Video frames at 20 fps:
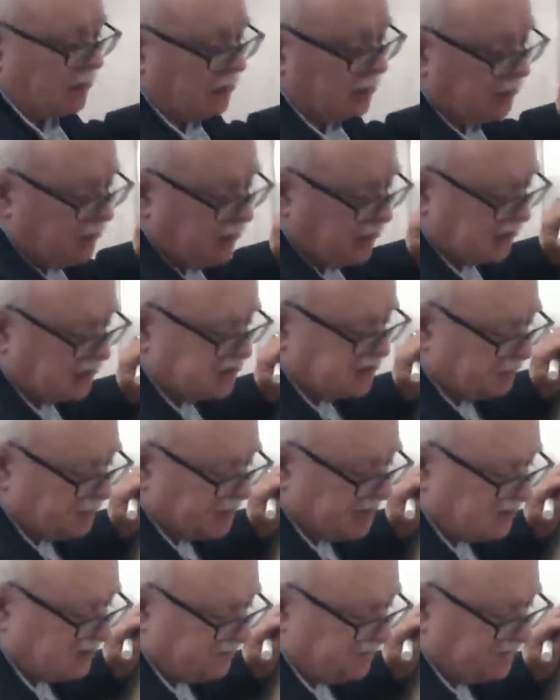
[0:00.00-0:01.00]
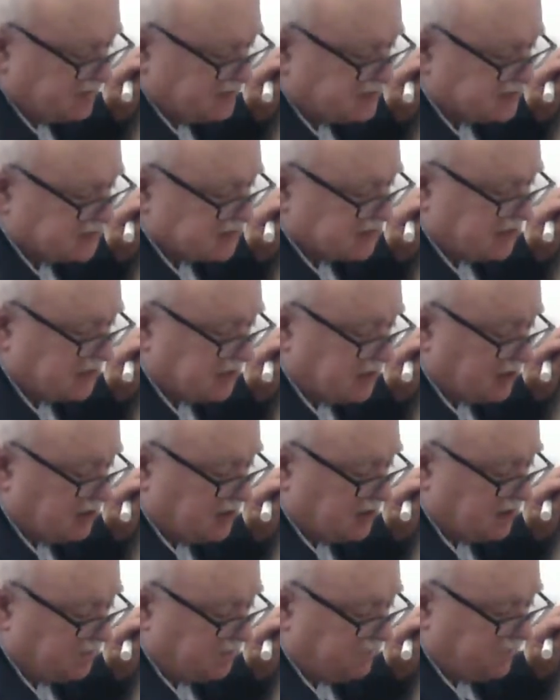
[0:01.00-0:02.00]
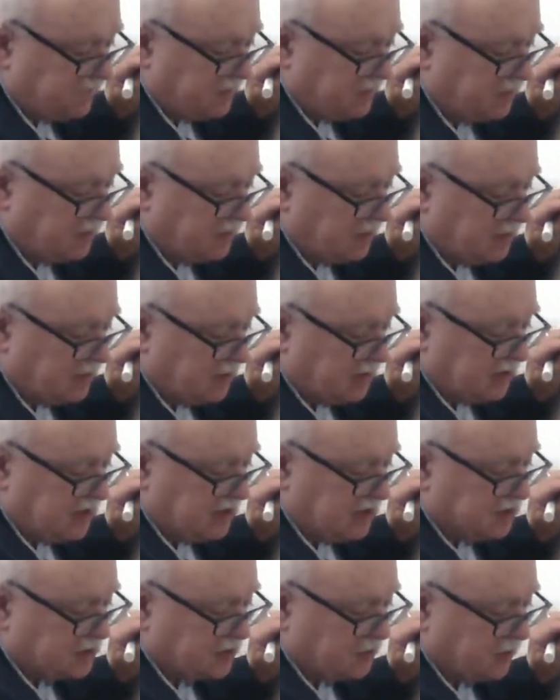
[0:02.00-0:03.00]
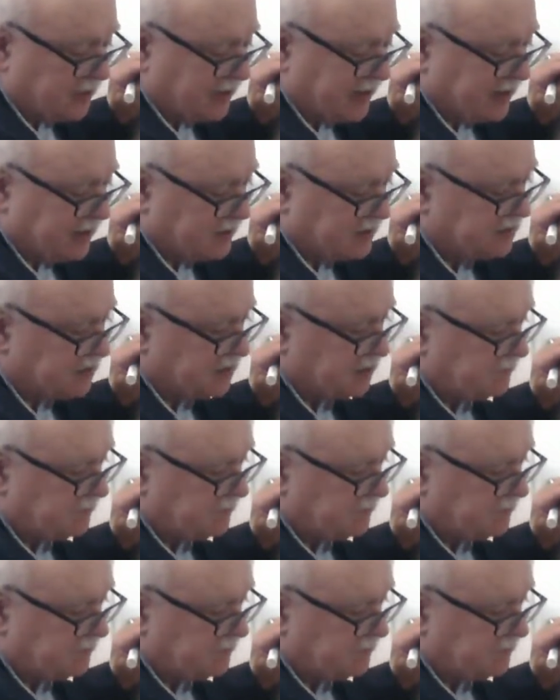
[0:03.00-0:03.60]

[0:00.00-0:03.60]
And the benefits of interacting,